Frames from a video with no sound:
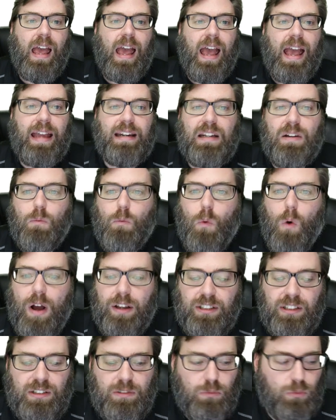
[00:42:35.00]
And it
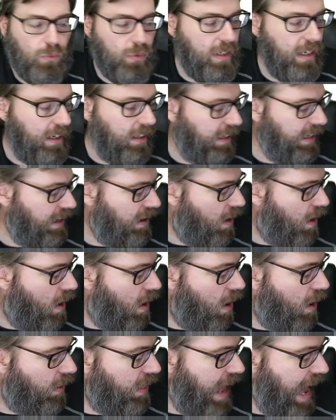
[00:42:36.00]
wasn't really
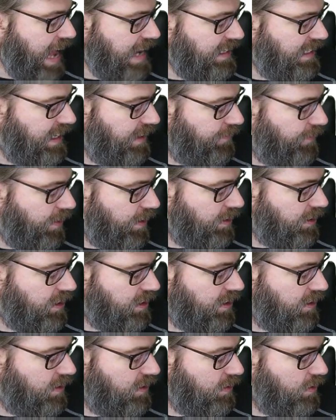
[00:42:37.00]
all that
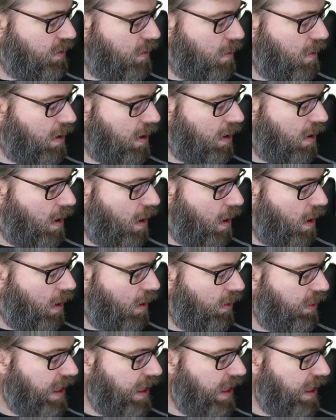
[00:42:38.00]
different, nor all